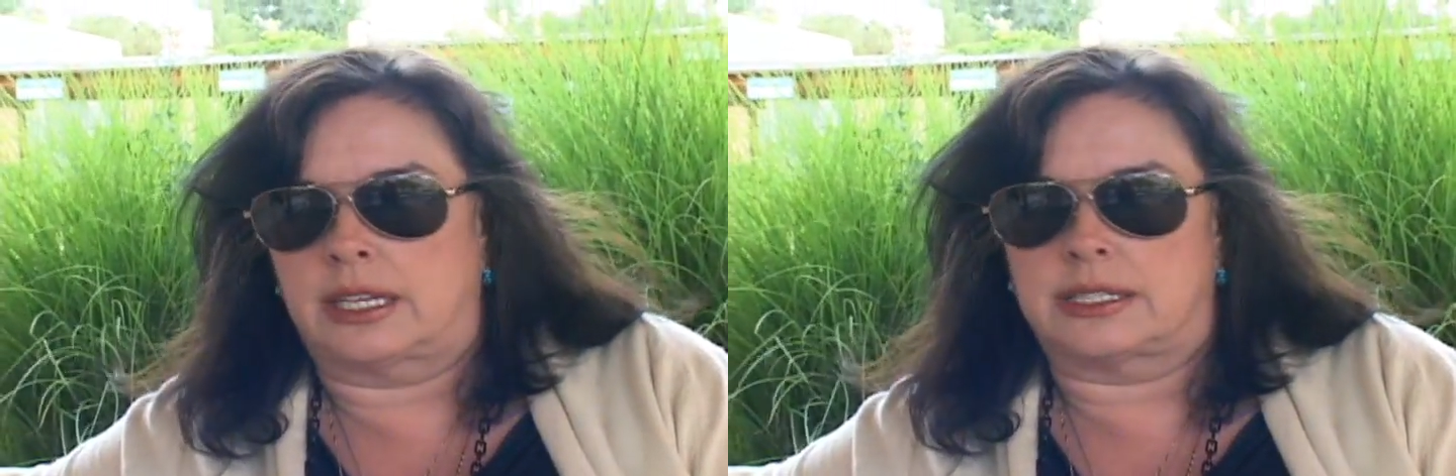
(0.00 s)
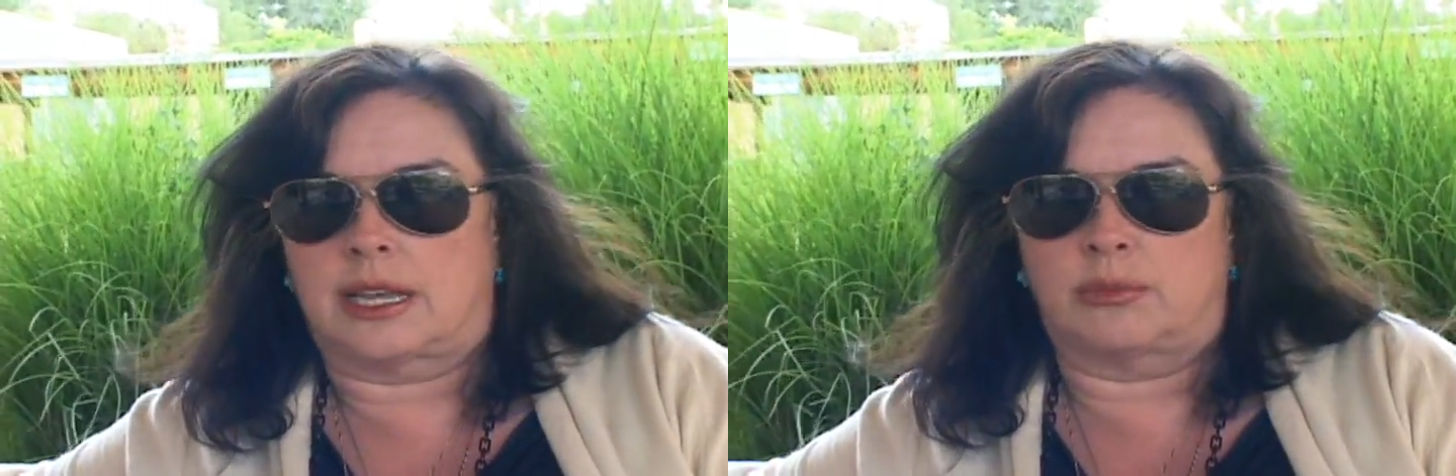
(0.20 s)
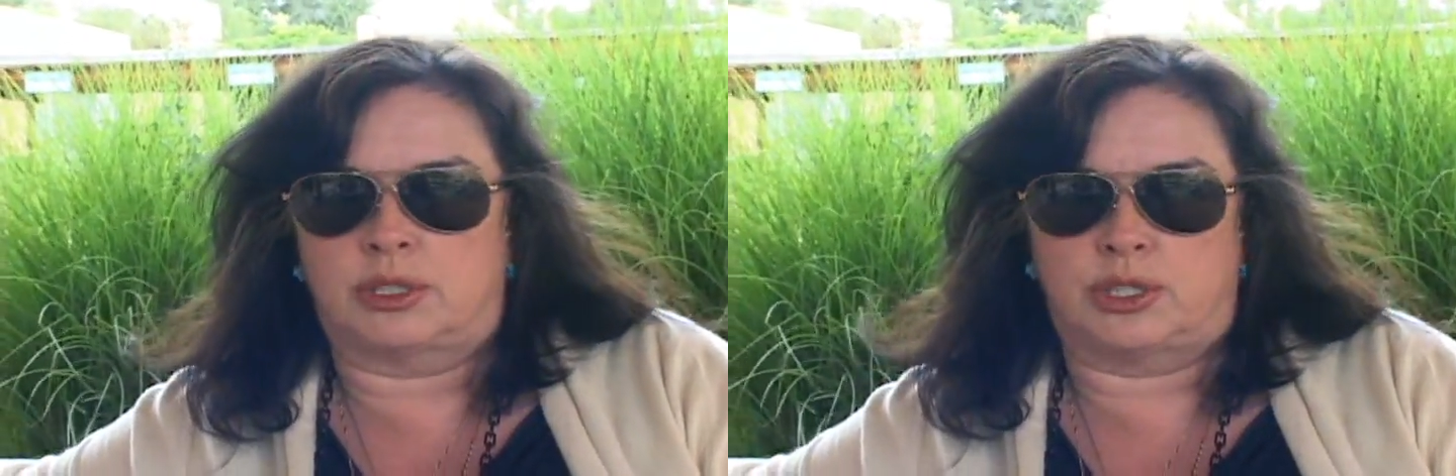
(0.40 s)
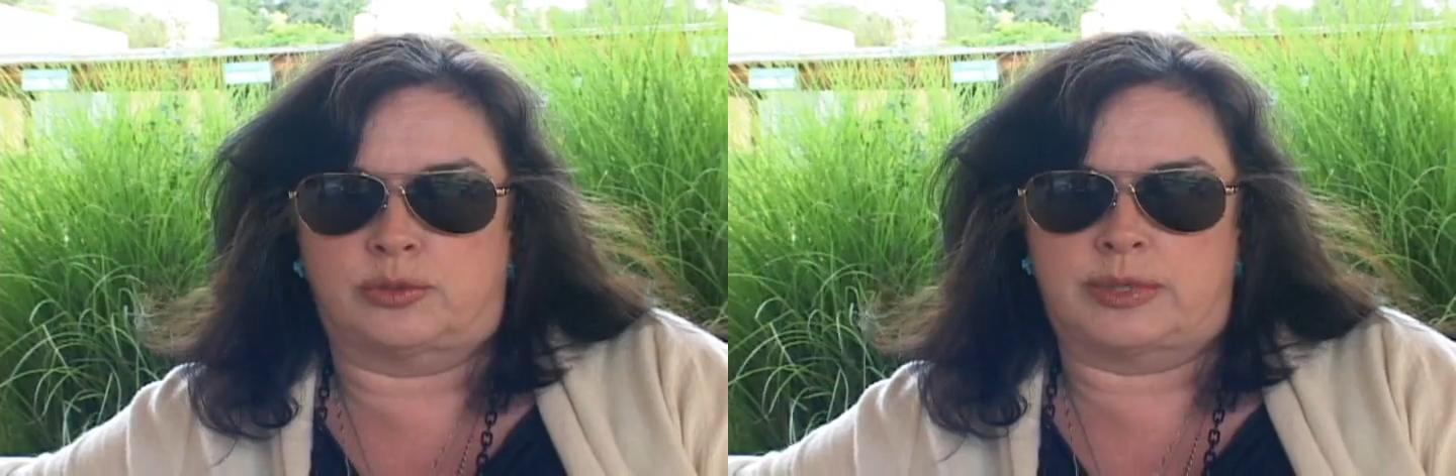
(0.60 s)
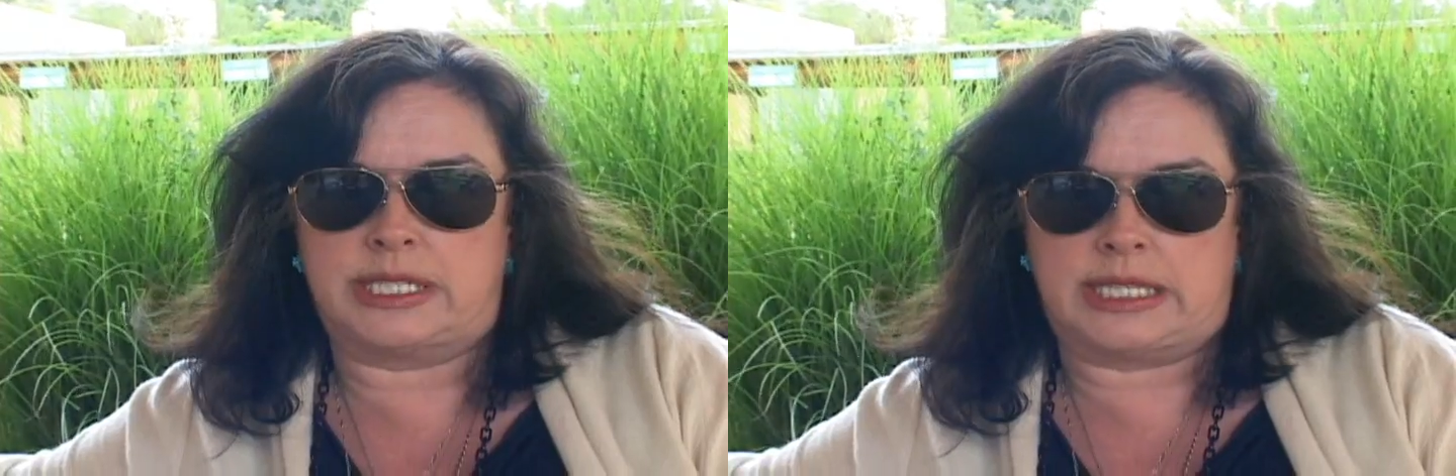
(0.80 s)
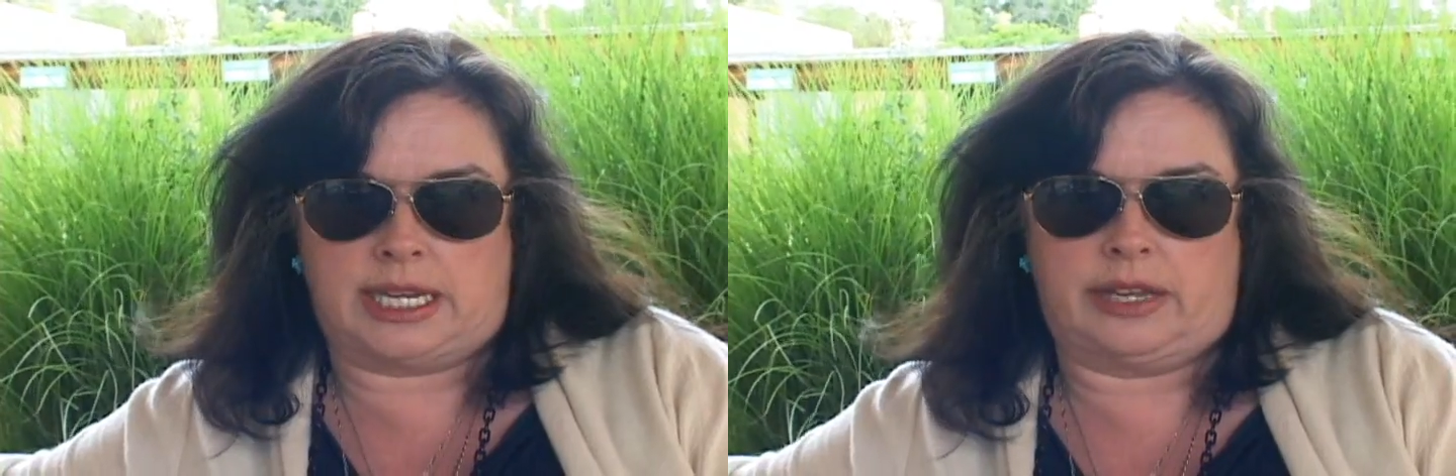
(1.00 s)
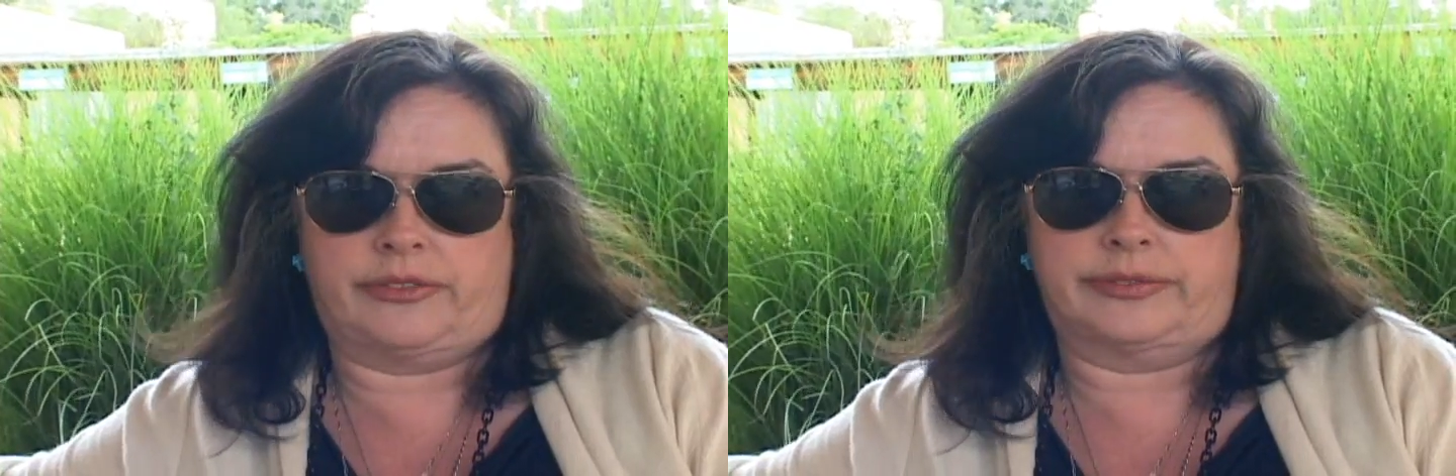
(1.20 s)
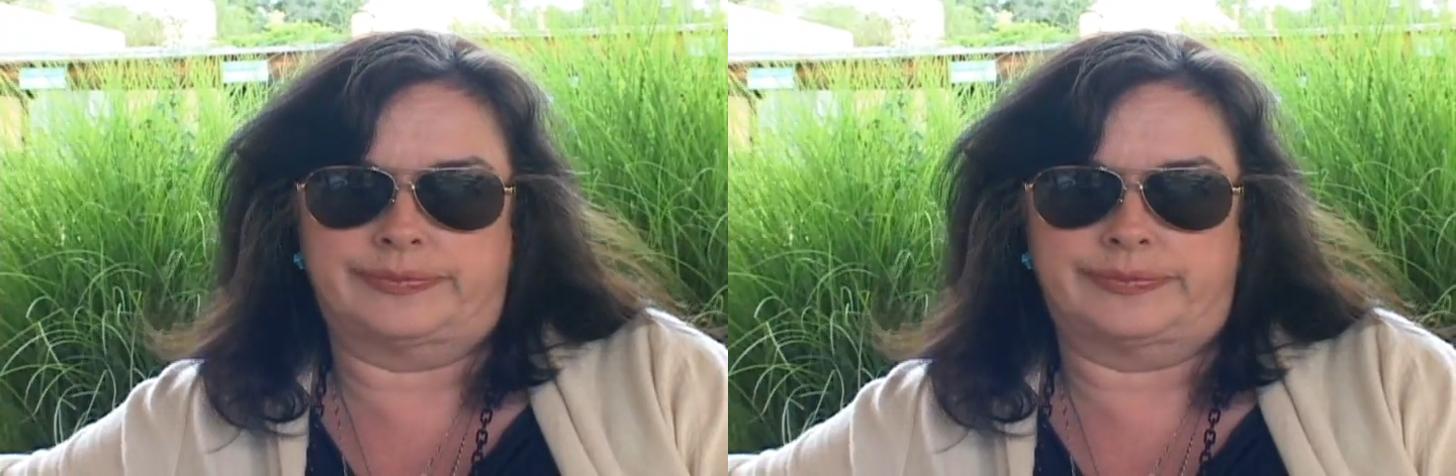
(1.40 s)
it's how much you receive.